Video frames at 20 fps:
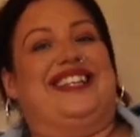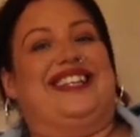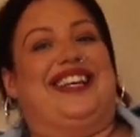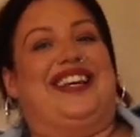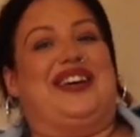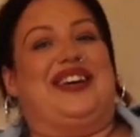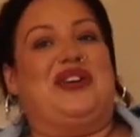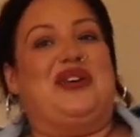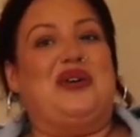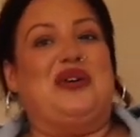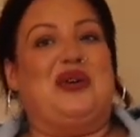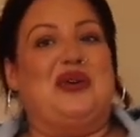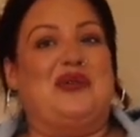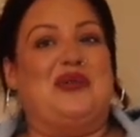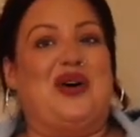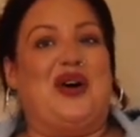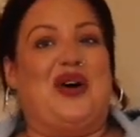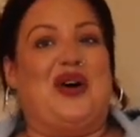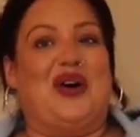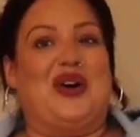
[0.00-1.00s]
Come
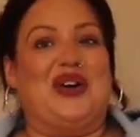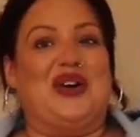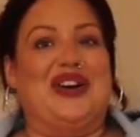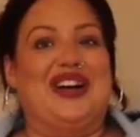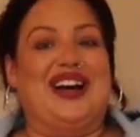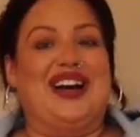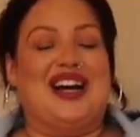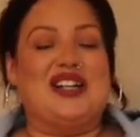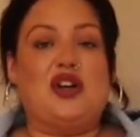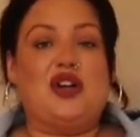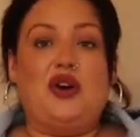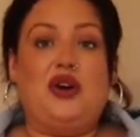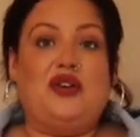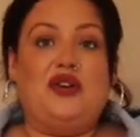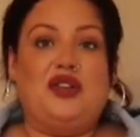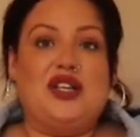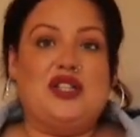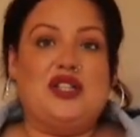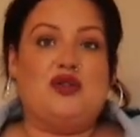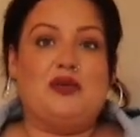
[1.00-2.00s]
on. I don't know
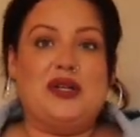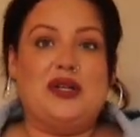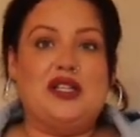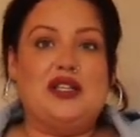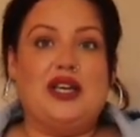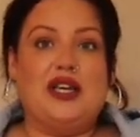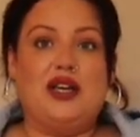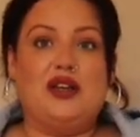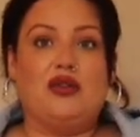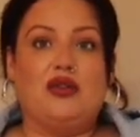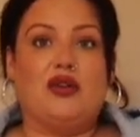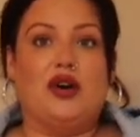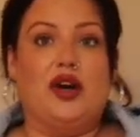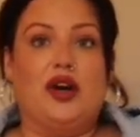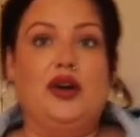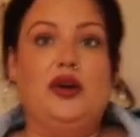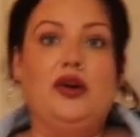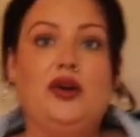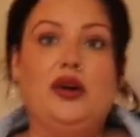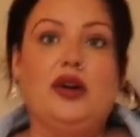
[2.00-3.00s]
if these are a bit
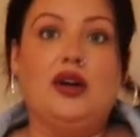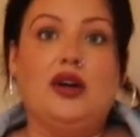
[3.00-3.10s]
see-through,